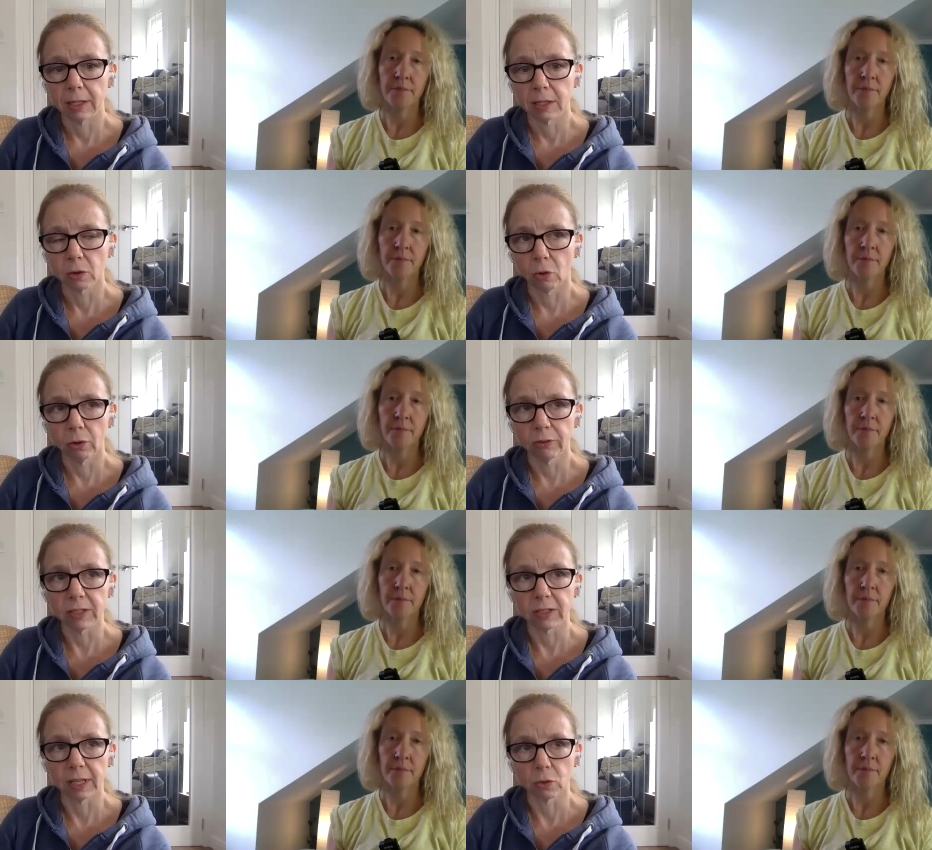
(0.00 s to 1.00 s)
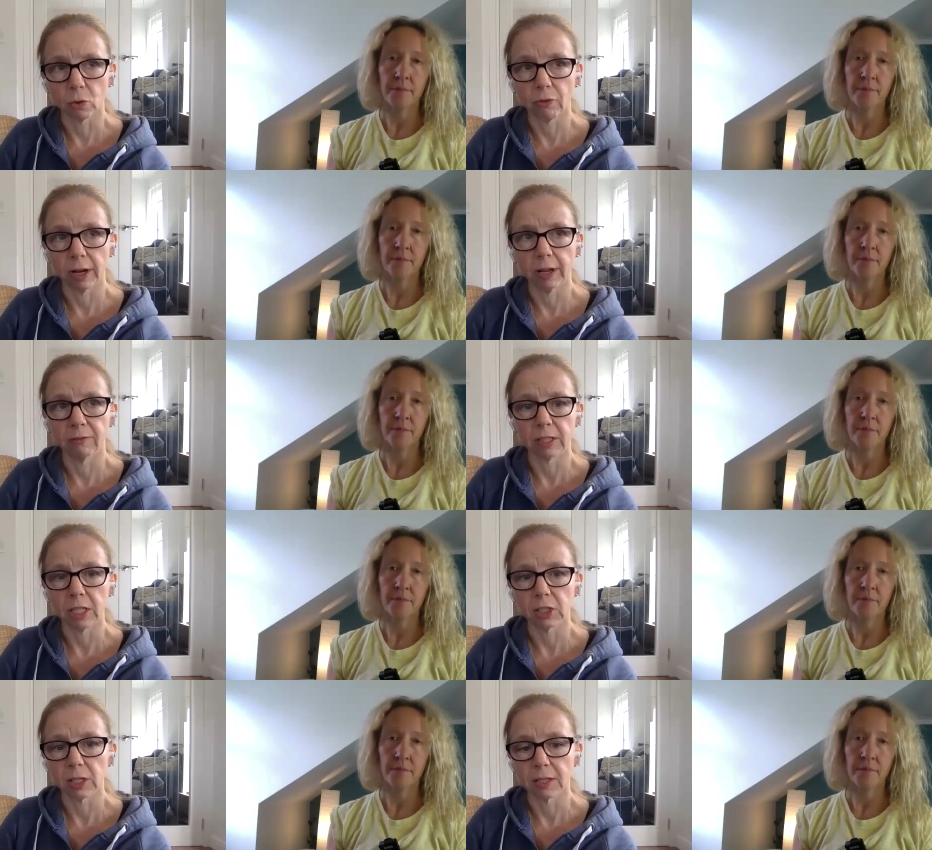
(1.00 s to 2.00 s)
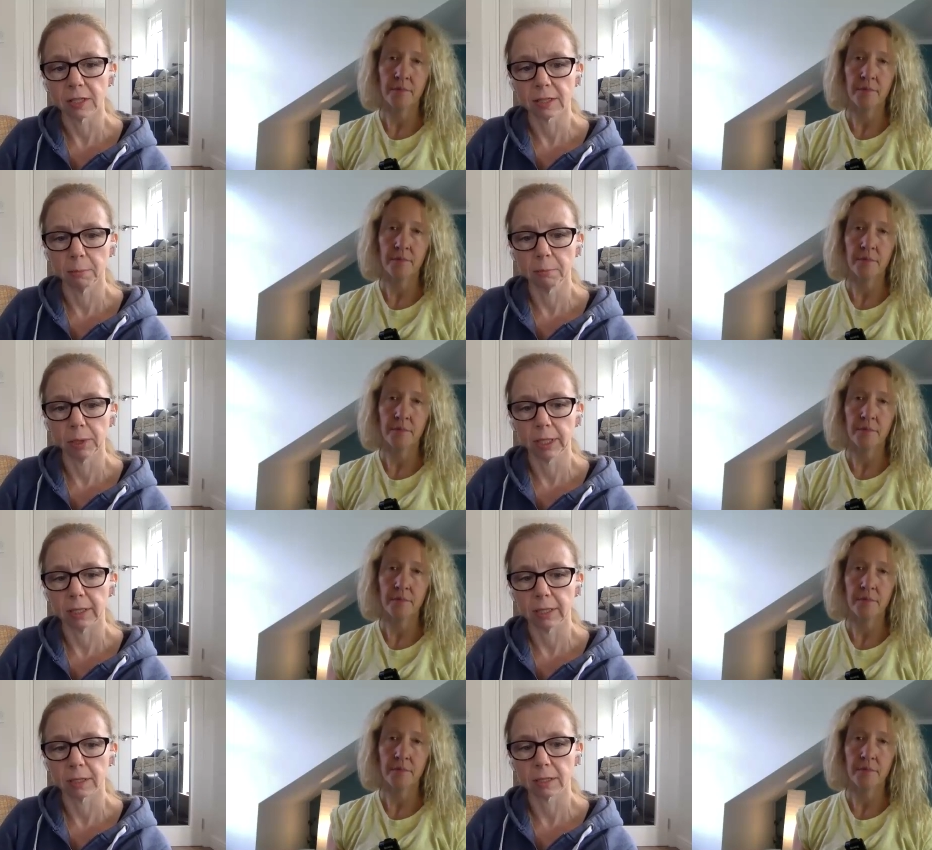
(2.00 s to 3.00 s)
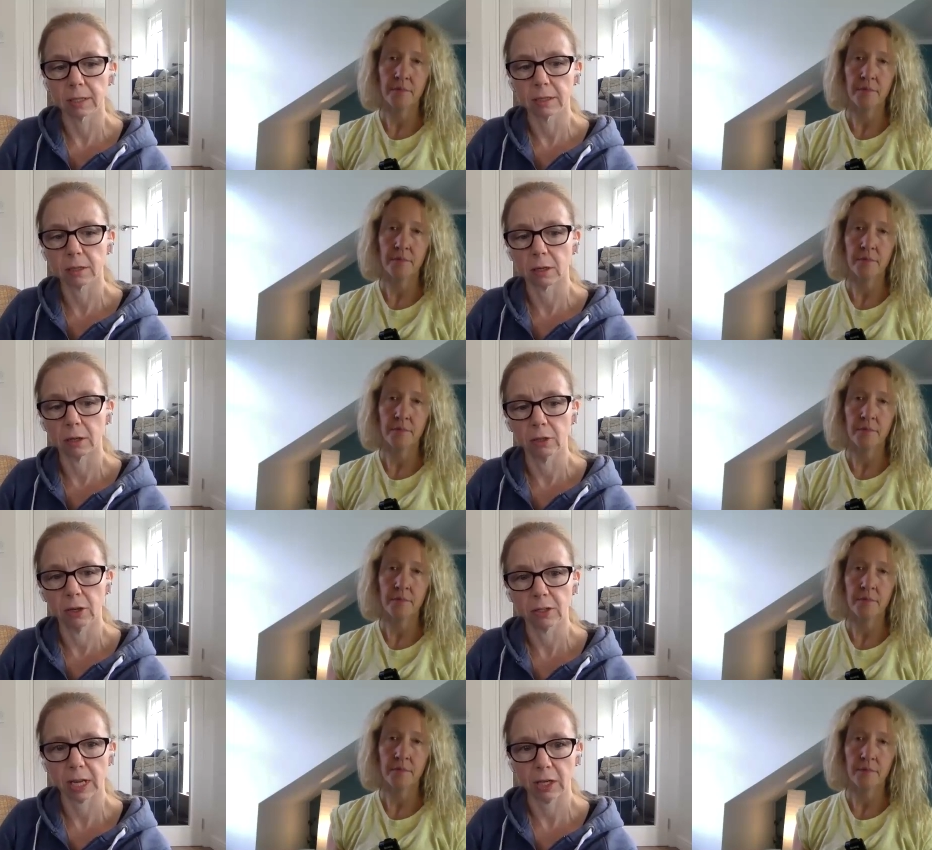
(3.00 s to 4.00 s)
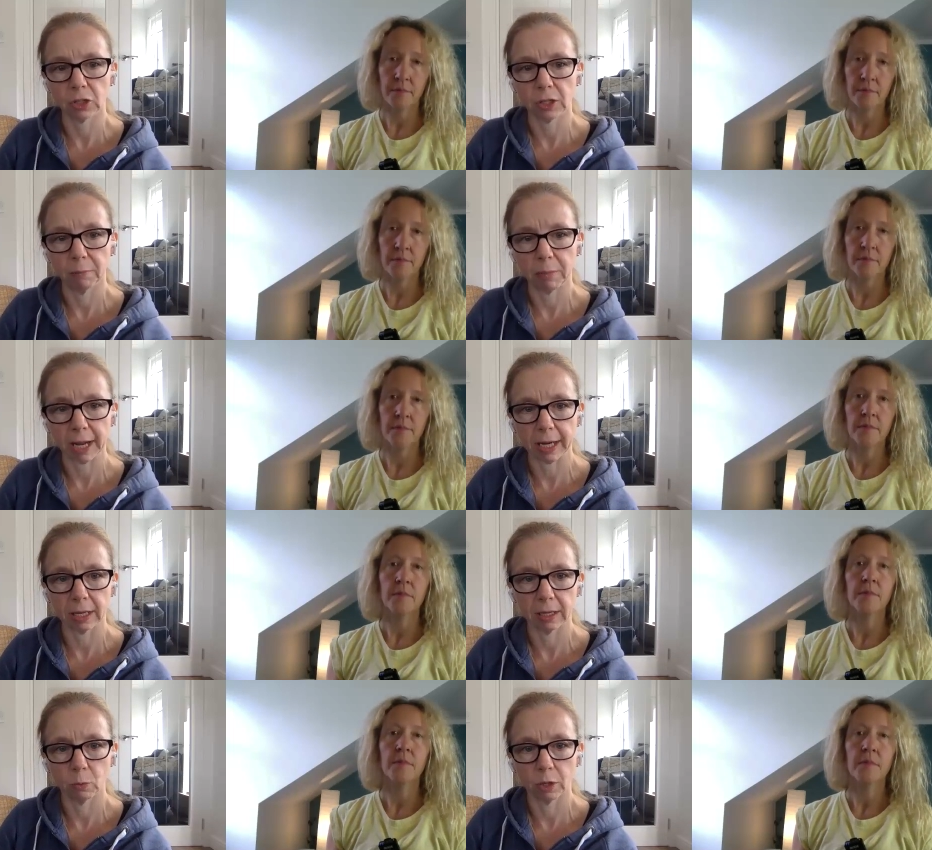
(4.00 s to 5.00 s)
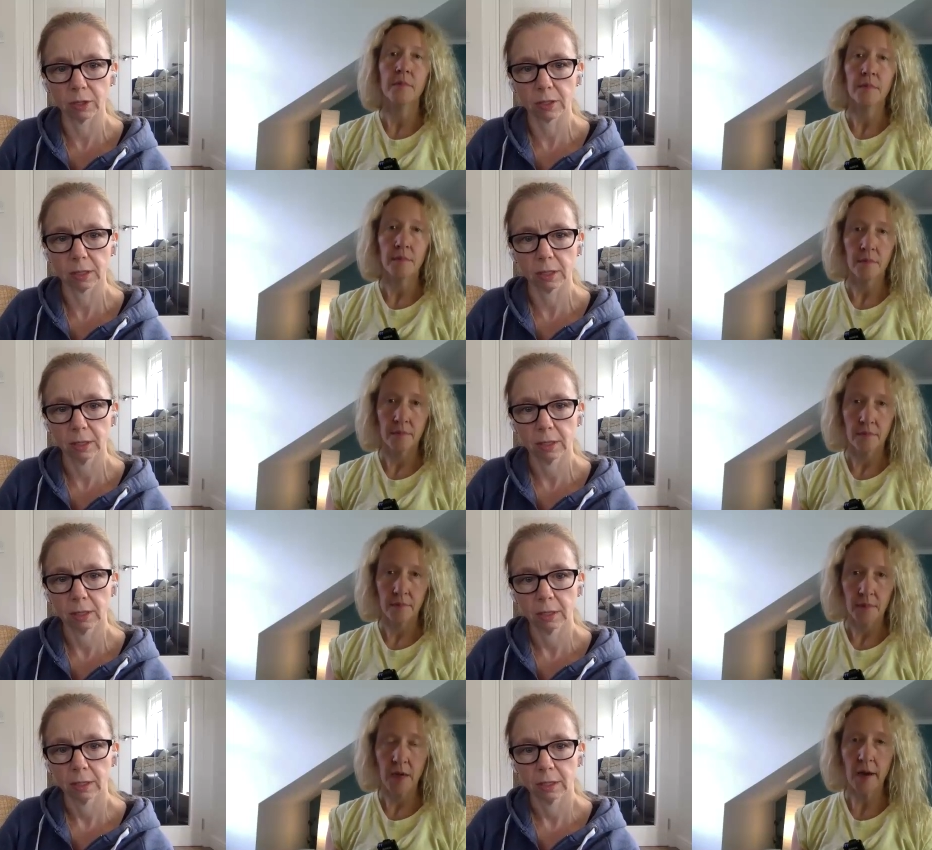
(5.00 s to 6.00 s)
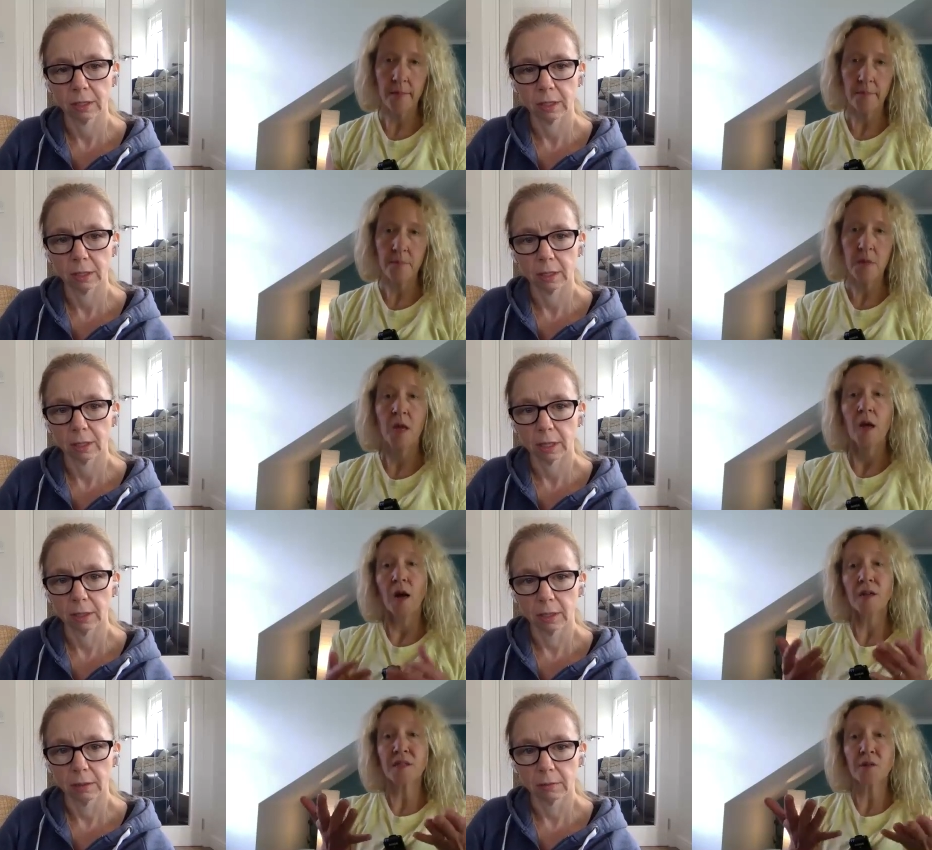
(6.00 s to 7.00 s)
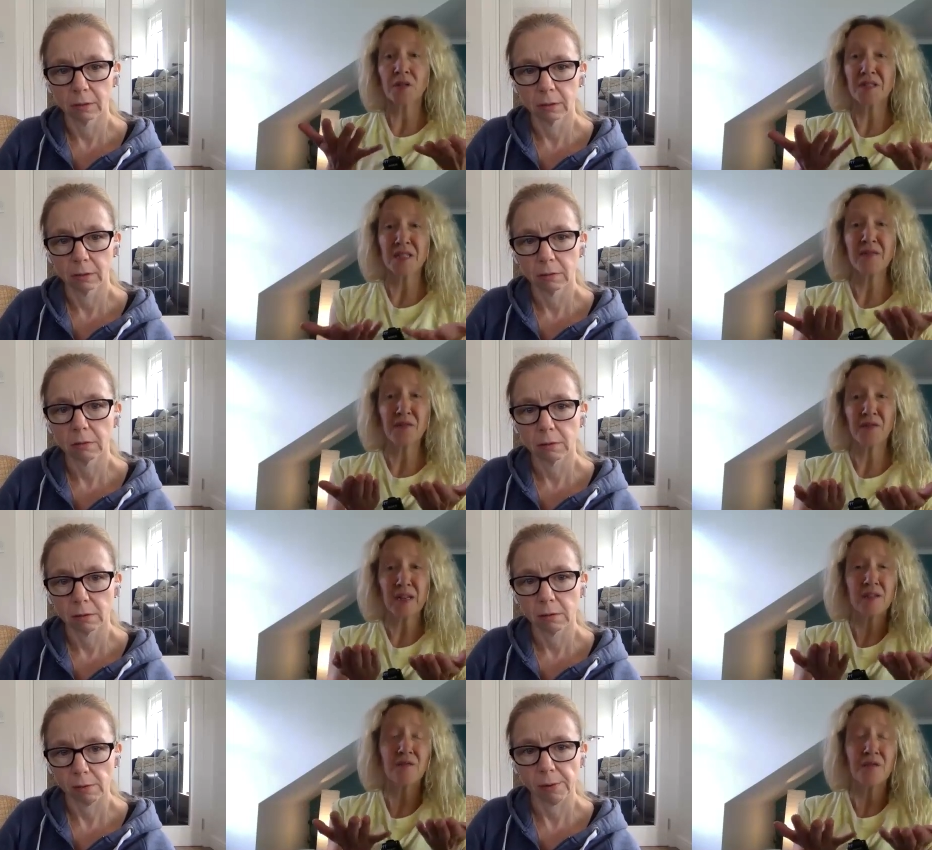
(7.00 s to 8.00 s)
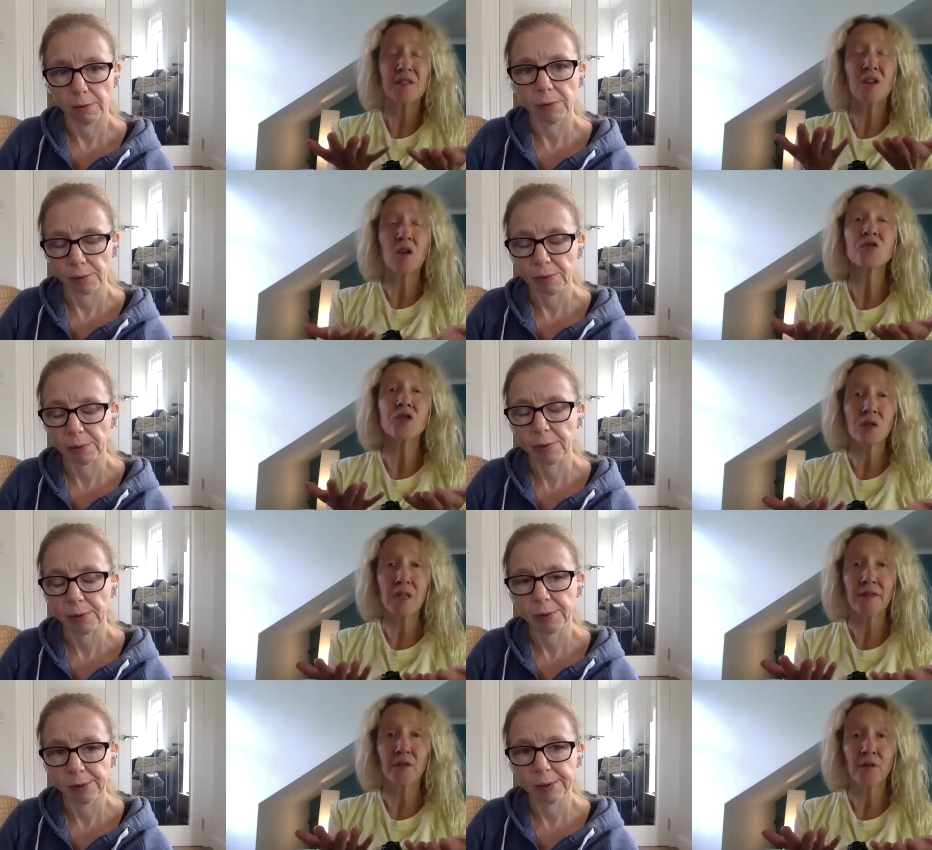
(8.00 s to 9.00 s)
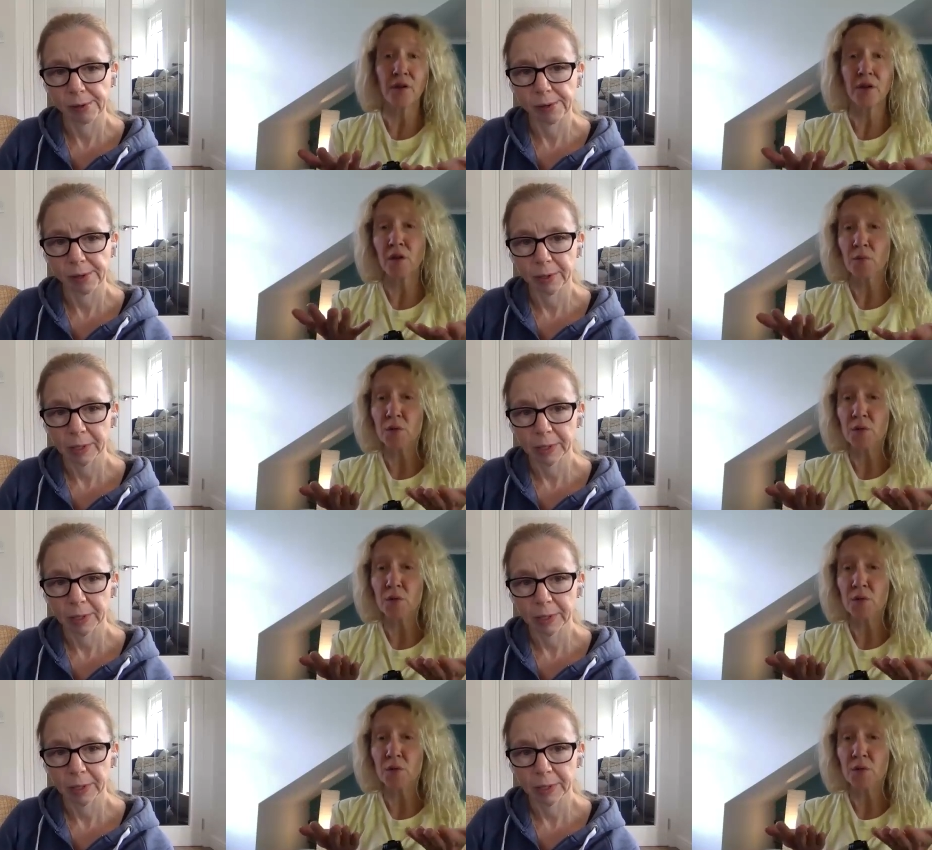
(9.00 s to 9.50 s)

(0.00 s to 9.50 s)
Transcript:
Speaker 1: and all of these things offer an invitation simply to turn your attention back inwards
Speaker 2: yeah and, and so on a deep ph- physiological level you know you were